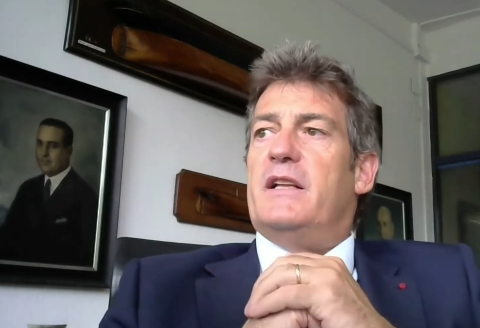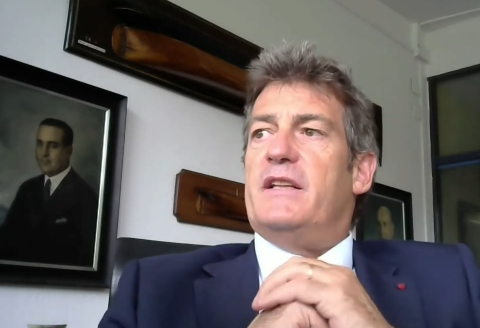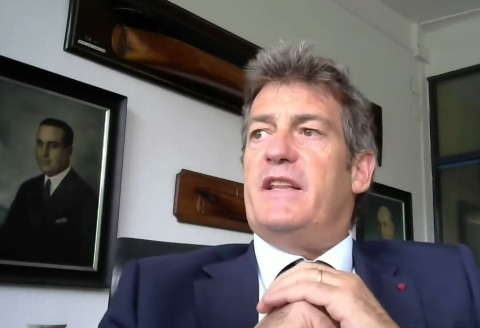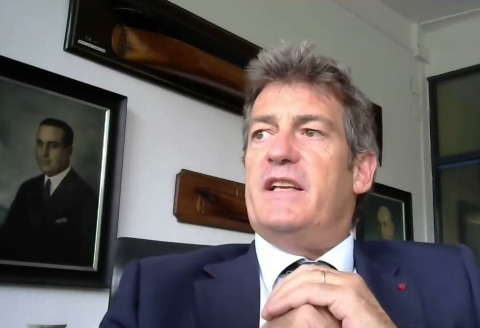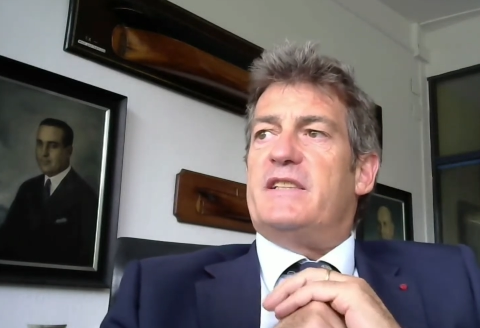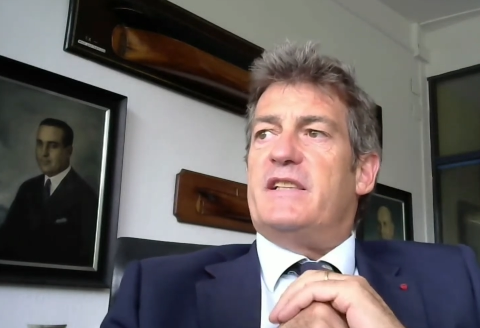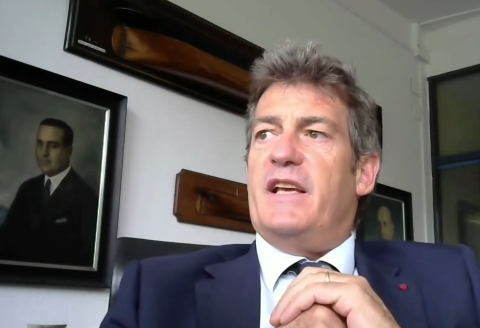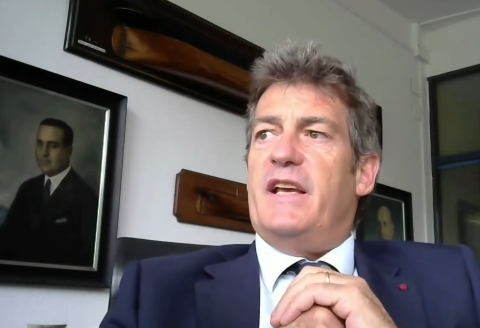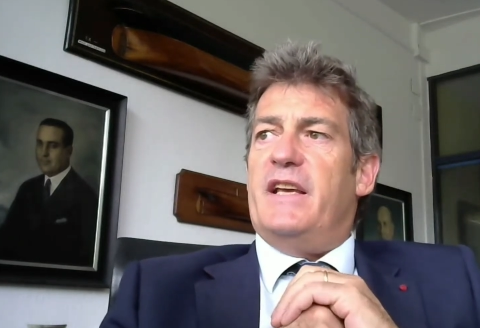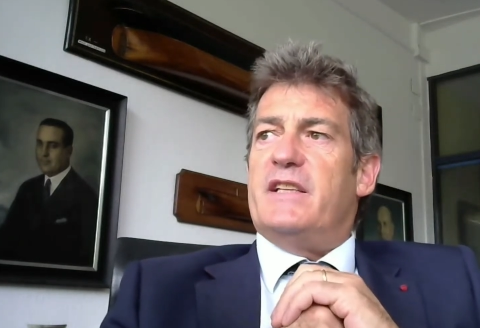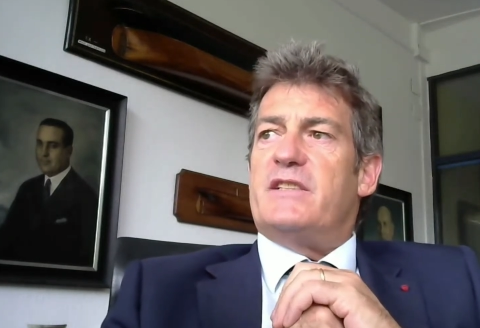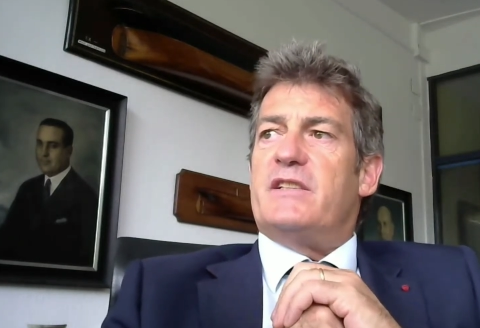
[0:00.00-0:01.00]
Speaker 1: this
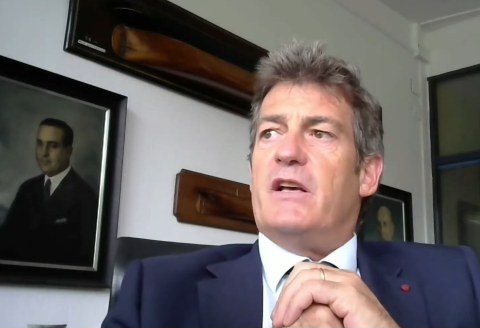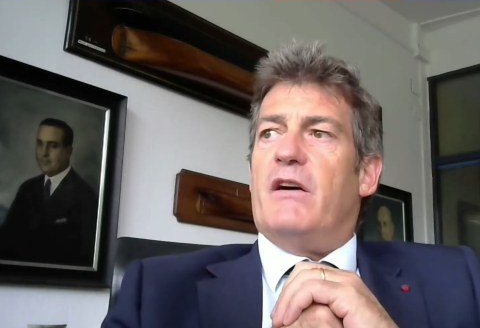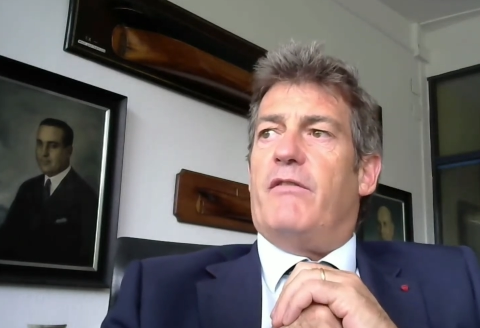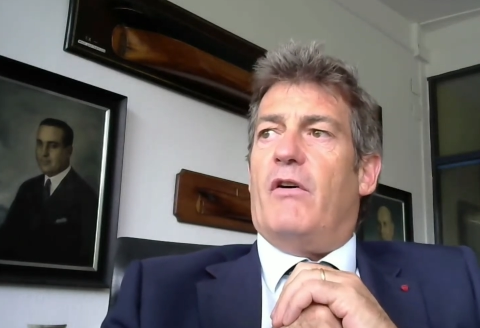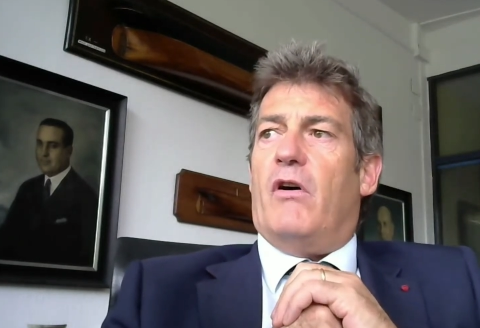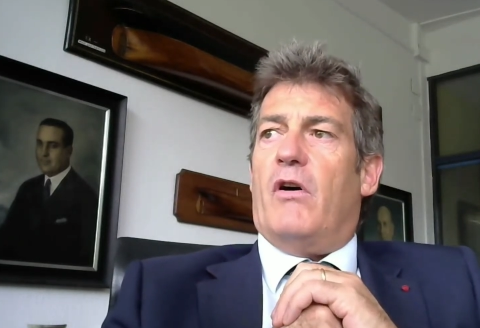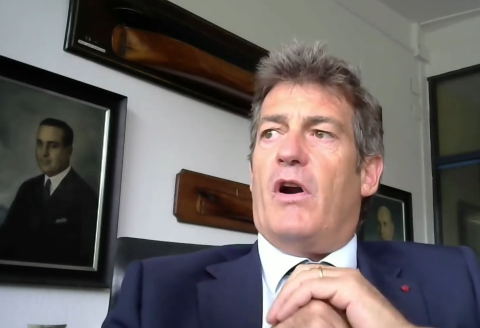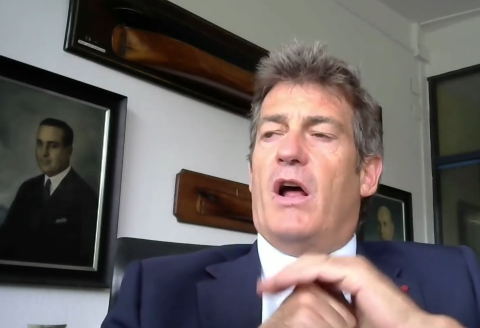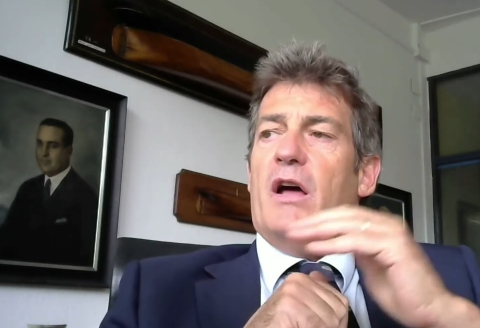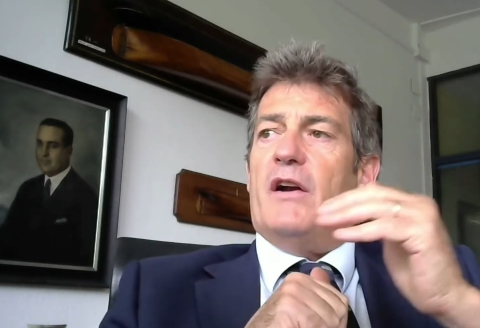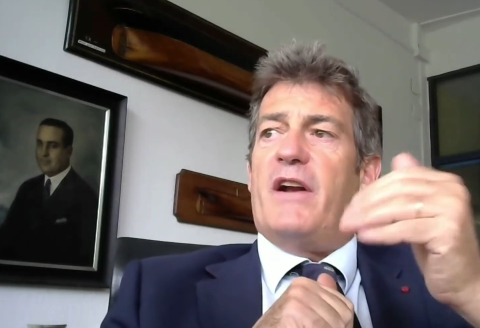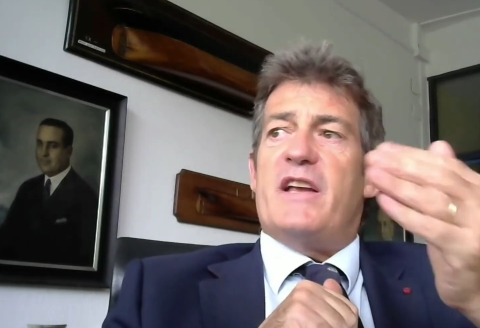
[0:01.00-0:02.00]
is for
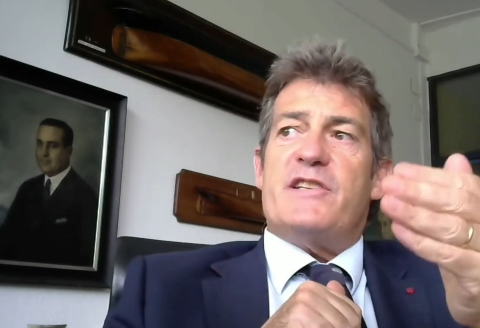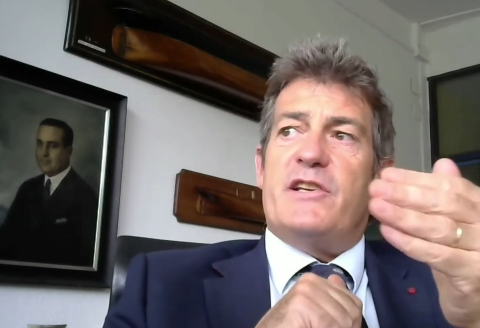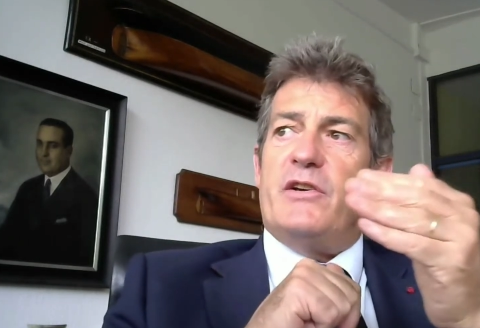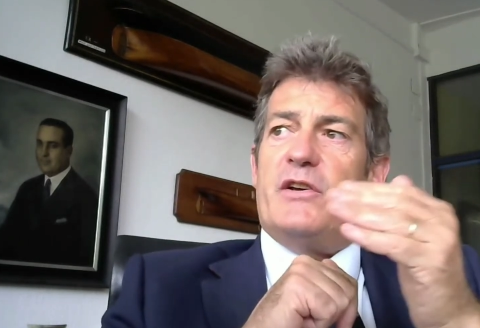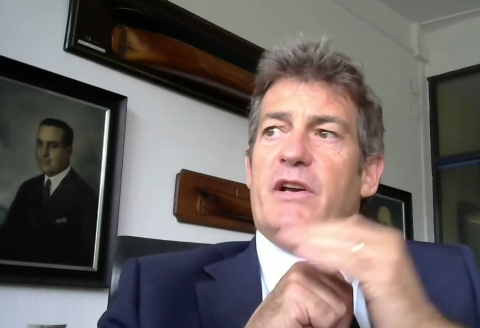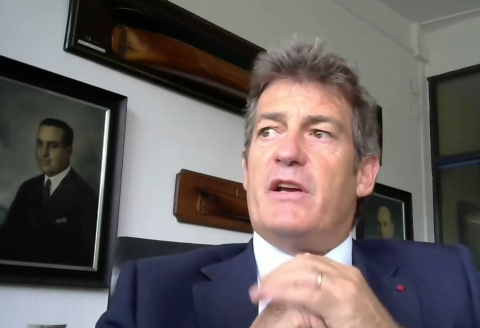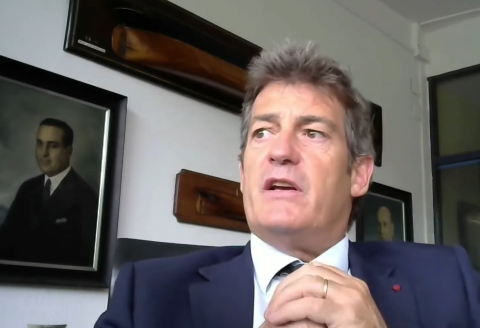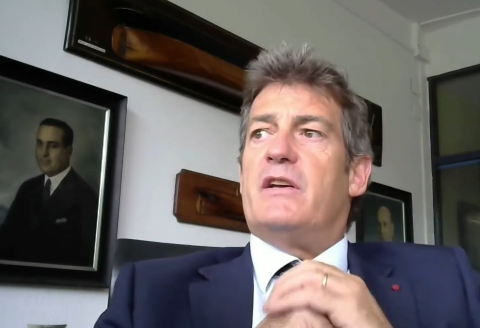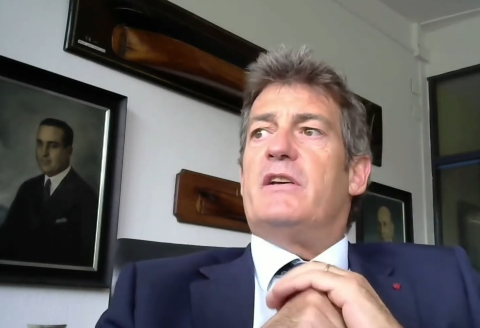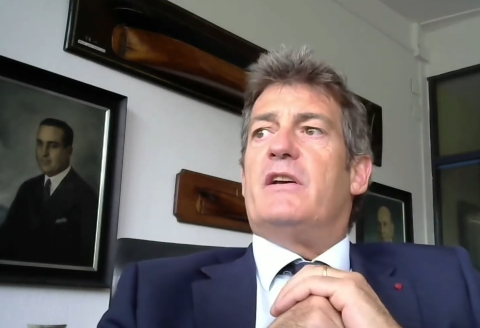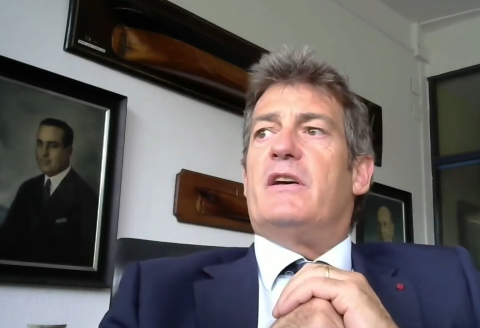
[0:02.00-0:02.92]
rescuing